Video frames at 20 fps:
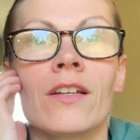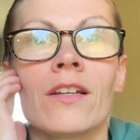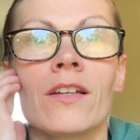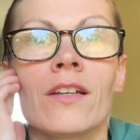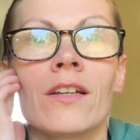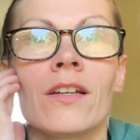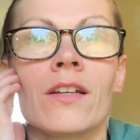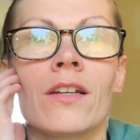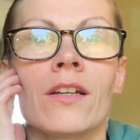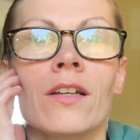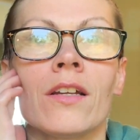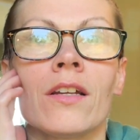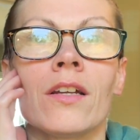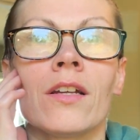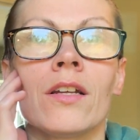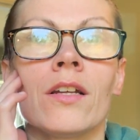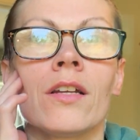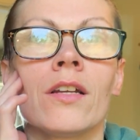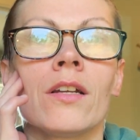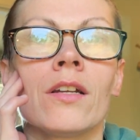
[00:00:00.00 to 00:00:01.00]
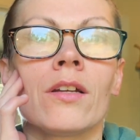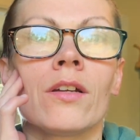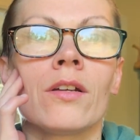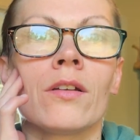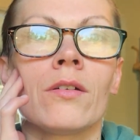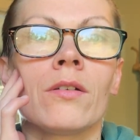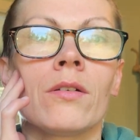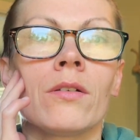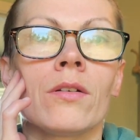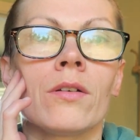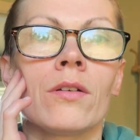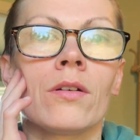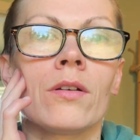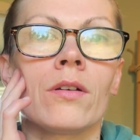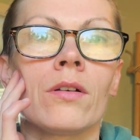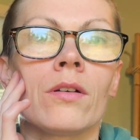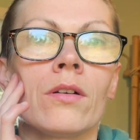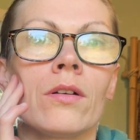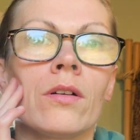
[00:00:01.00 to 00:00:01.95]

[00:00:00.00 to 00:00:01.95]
Nobody speaks.